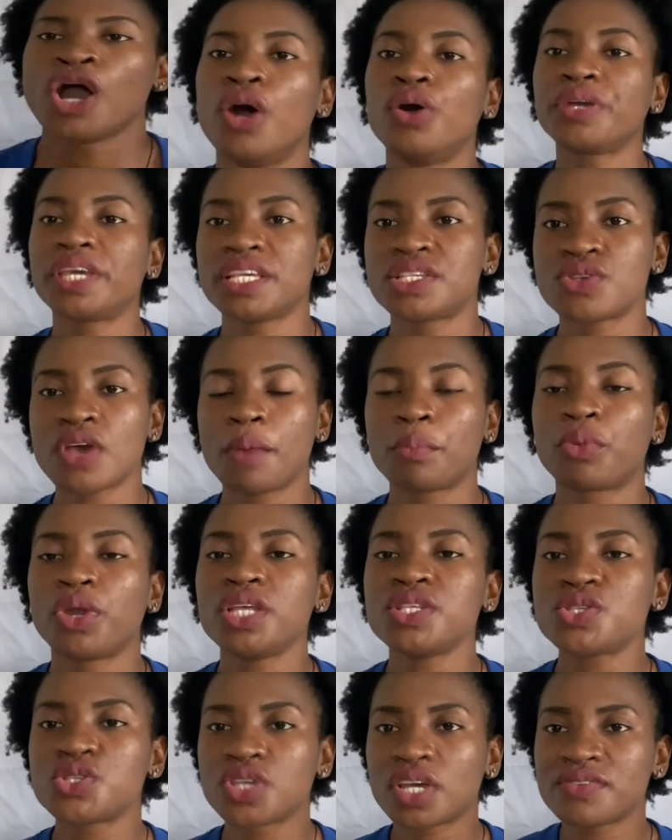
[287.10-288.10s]
Okay, so I'm going
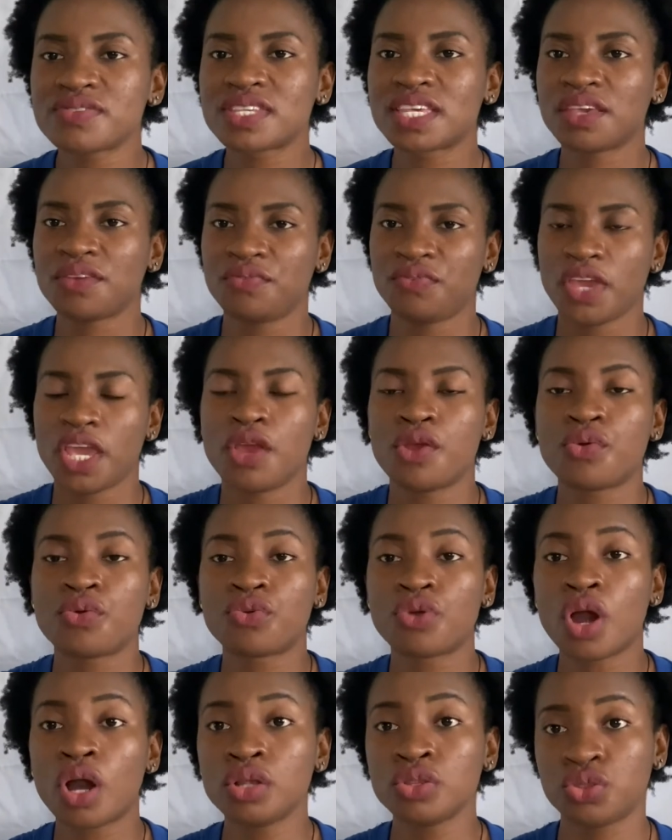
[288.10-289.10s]
to just give a
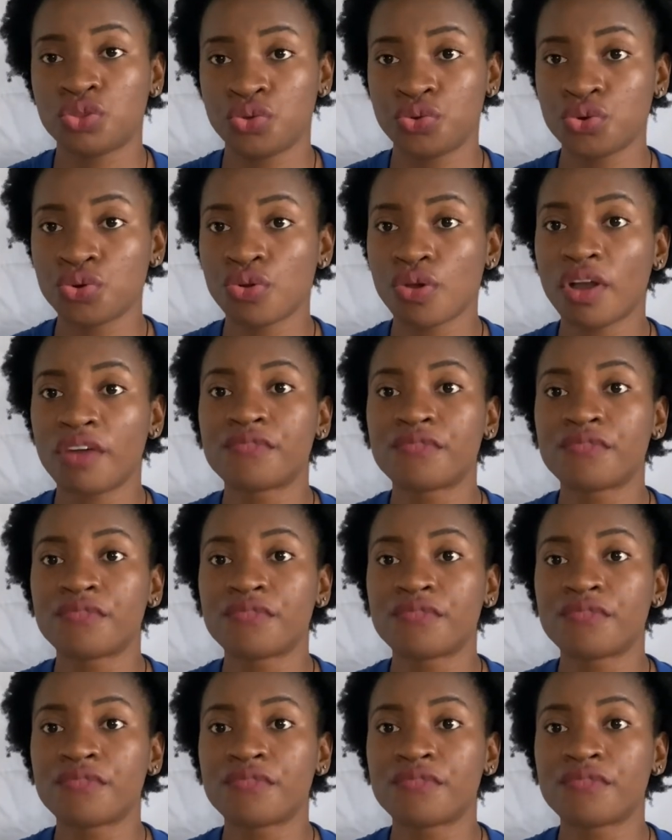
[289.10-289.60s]
run through